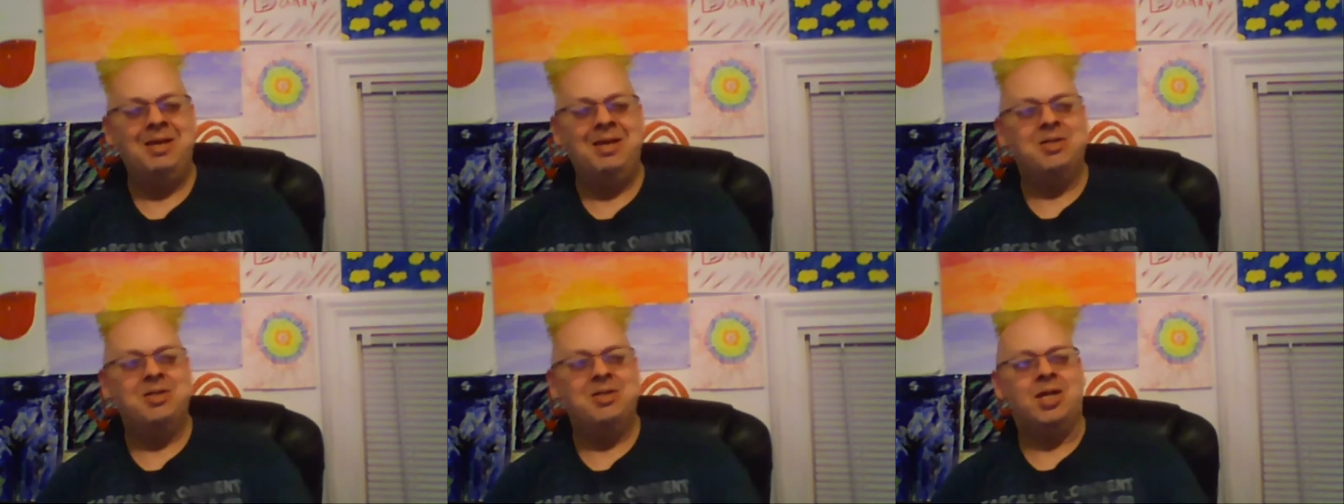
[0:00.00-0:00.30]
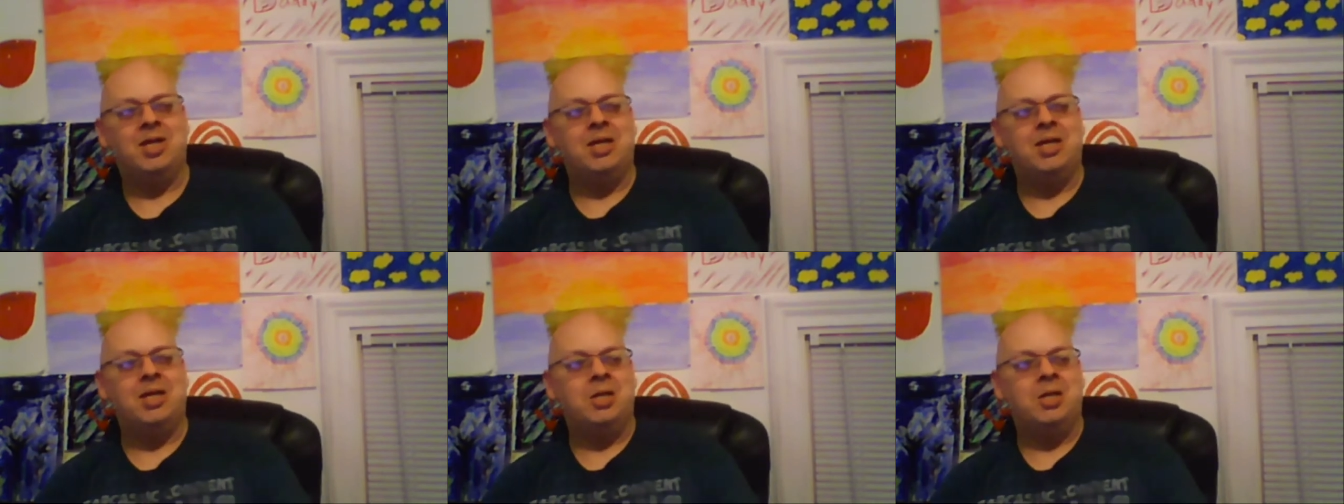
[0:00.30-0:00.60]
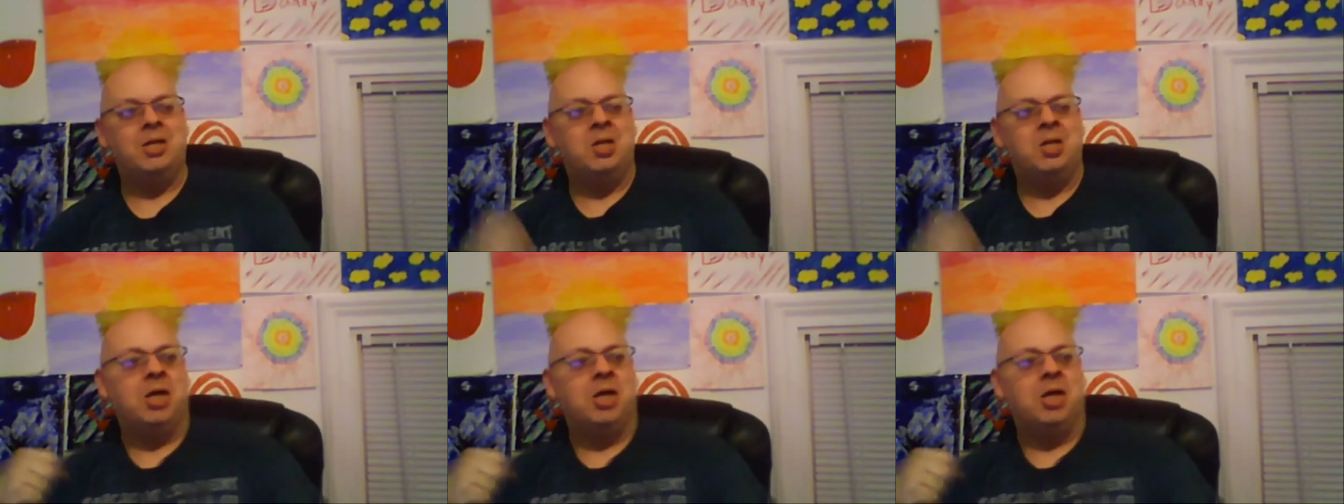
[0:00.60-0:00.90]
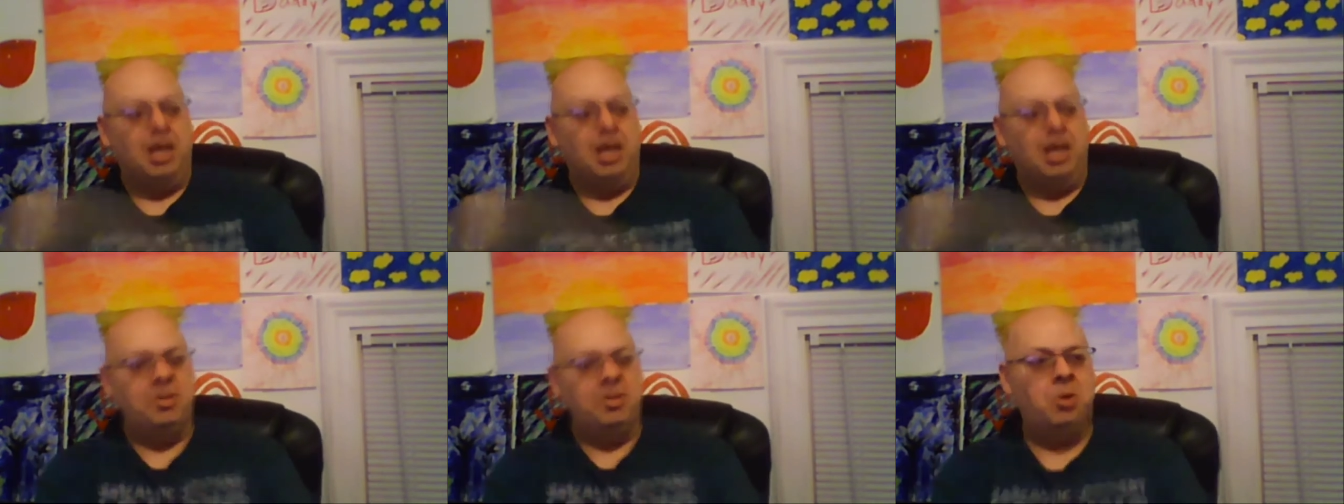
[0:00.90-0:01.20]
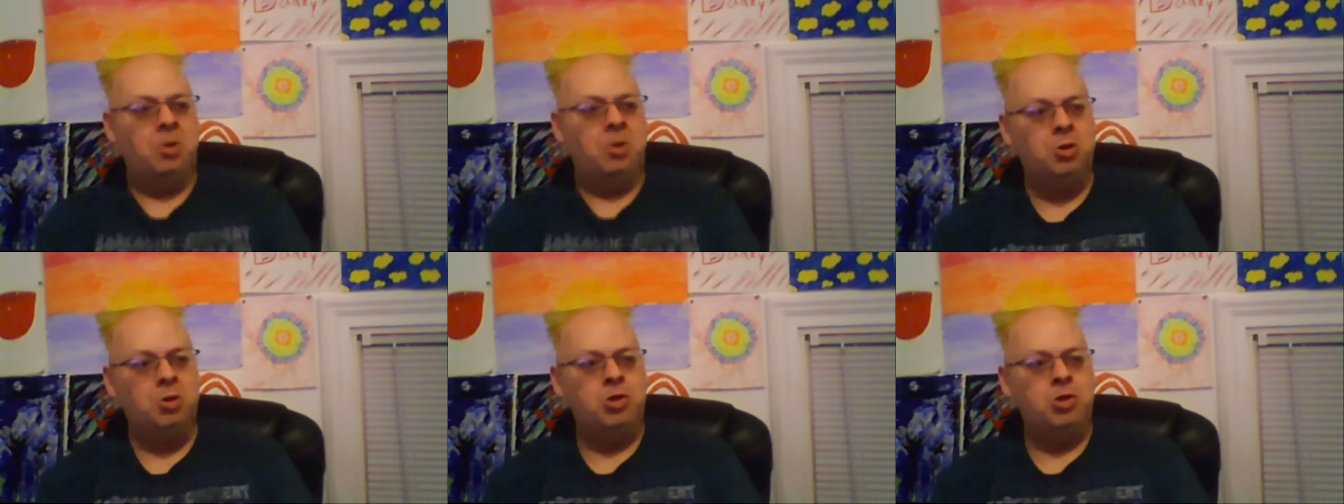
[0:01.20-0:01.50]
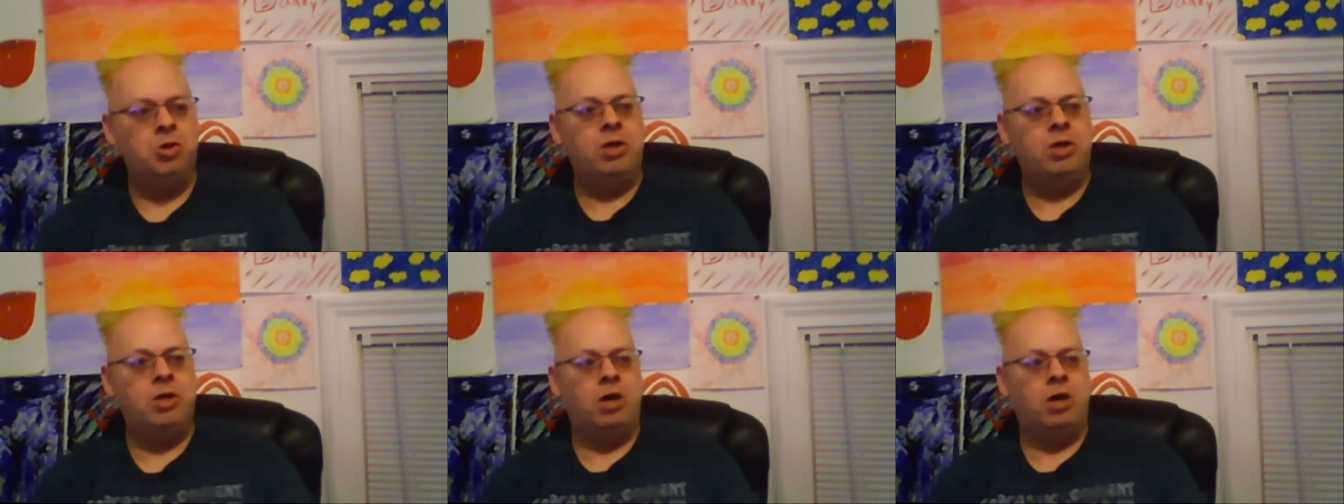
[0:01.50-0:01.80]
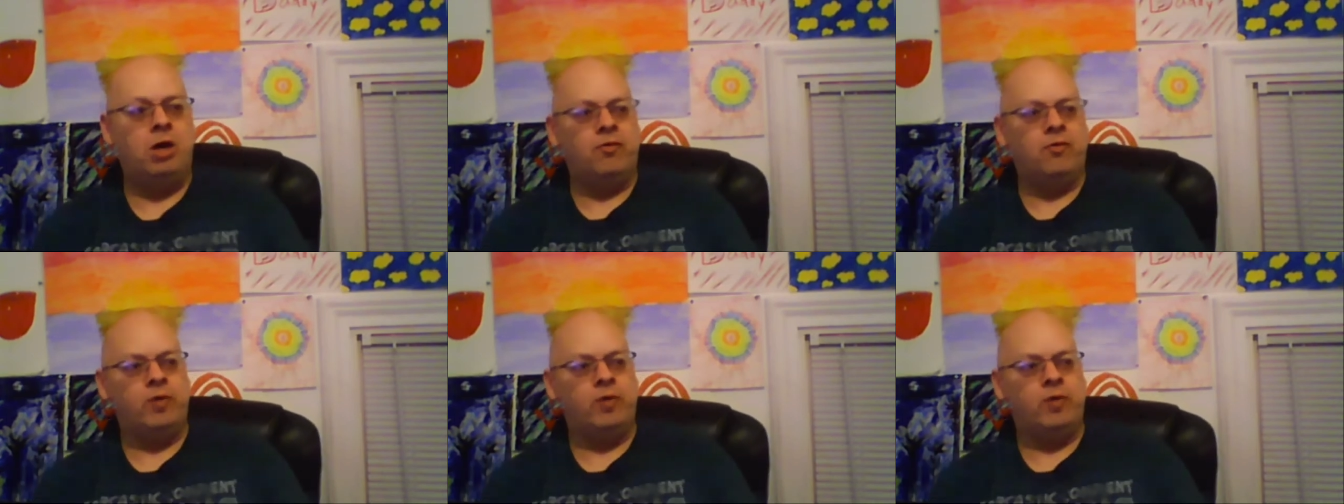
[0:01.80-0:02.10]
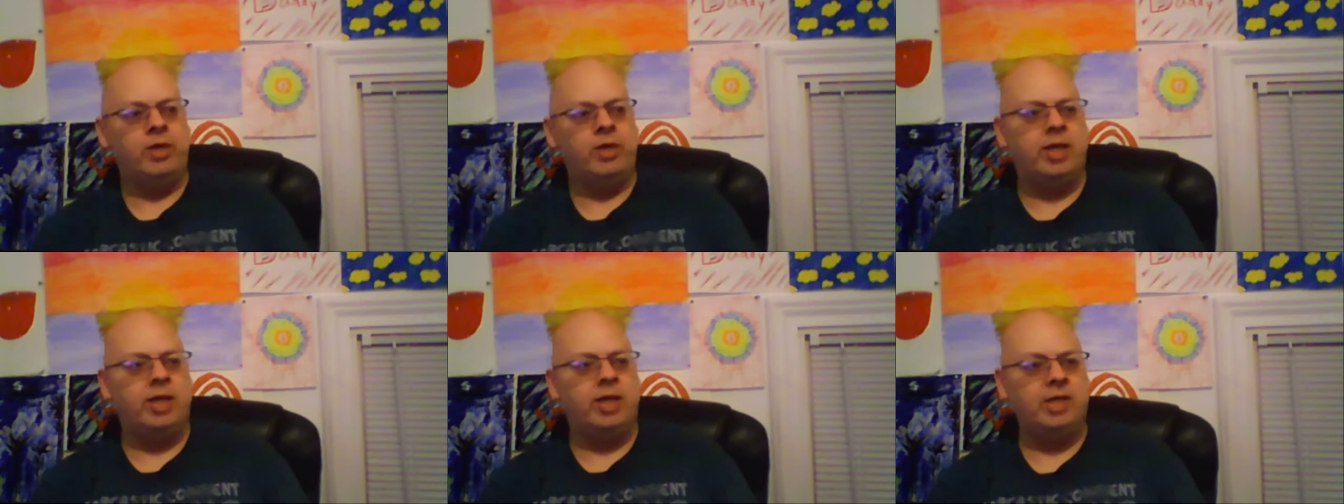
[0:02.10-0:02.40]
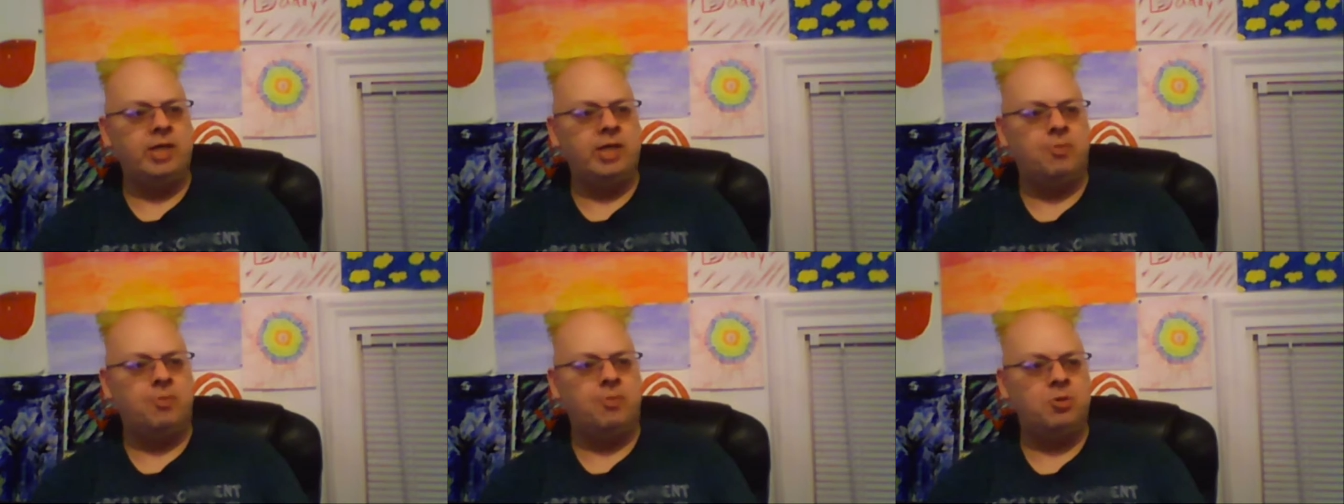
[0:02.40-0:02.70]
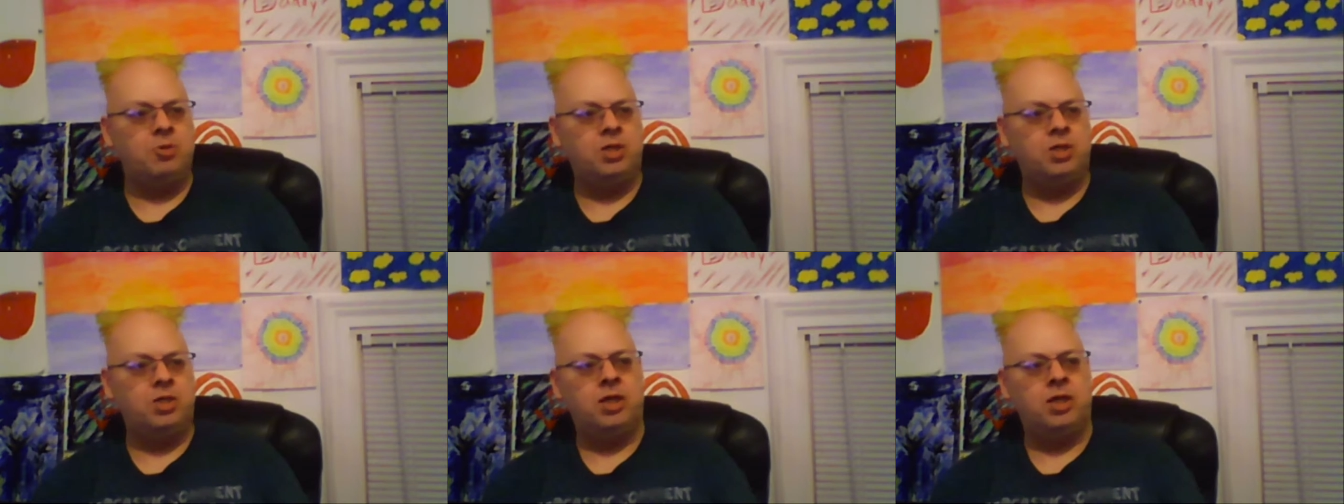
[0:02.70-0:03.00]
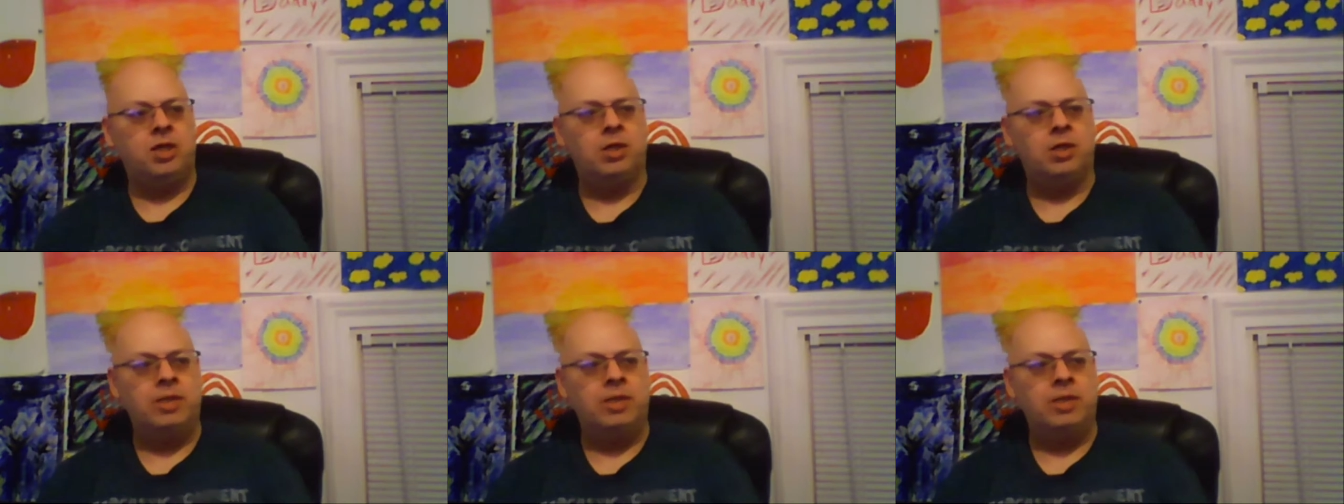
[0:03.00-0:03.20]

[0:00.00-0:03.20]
saying, I'm going to hold you accountable for any lies posted here.